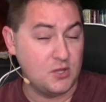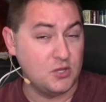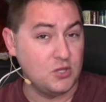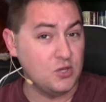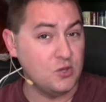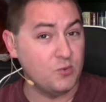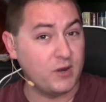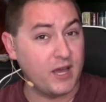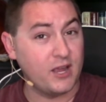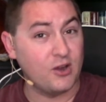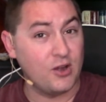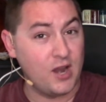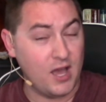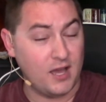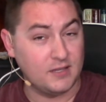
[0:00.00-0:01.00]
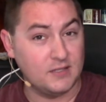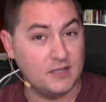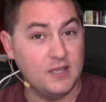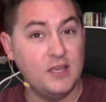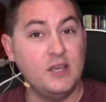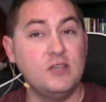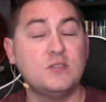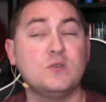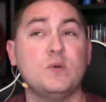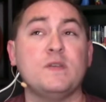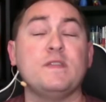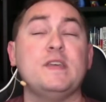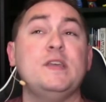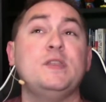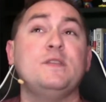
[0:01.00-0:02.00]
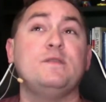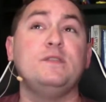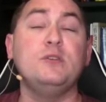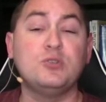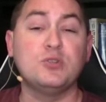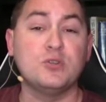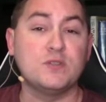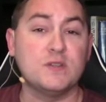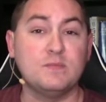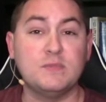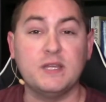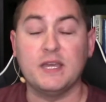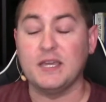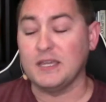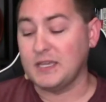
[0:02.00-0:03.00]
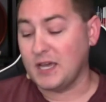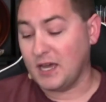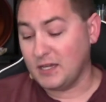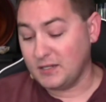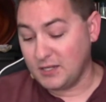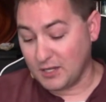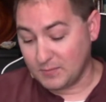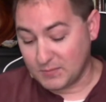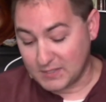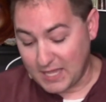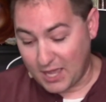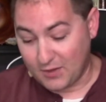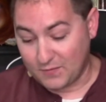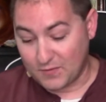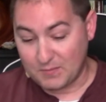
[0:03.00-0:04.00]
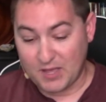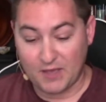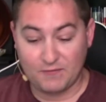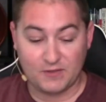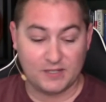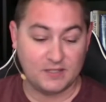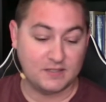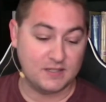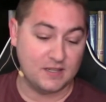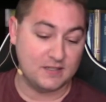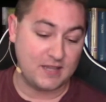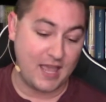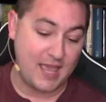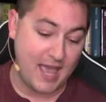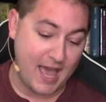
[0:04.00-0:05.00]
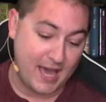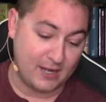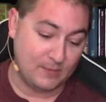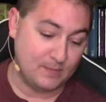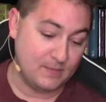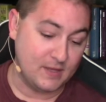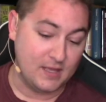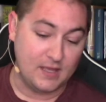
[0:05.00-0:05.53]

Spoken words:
You and I are not. So if in the future someday God comes down from heaven and says, "Hey Adam,